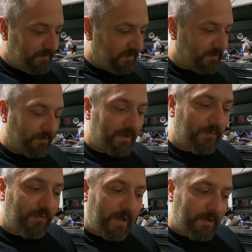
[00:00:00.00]
just a
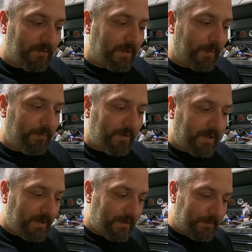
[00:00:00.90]
great factory
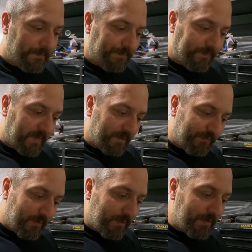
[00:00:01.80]
upgrade. The
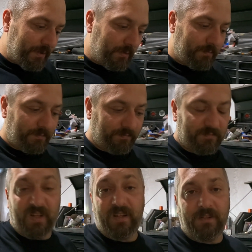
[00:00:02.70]
4 ohm,
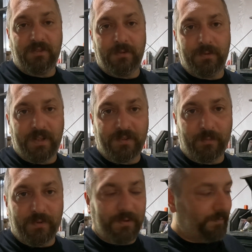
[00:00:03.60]
92
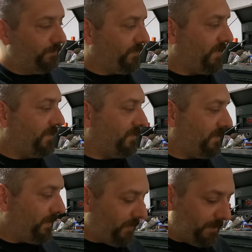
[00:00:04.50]
decibel
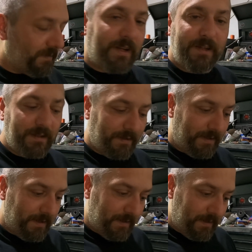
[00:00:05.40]
sensitivity rating.
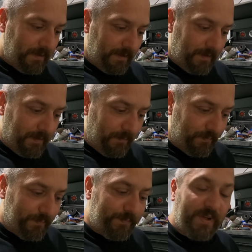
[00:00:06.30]

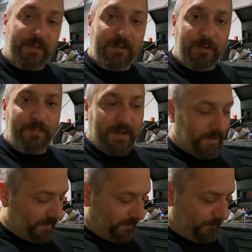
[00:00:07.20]
But the good
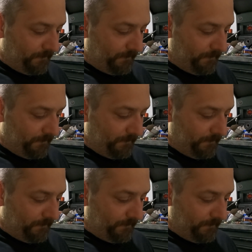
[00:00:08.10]
part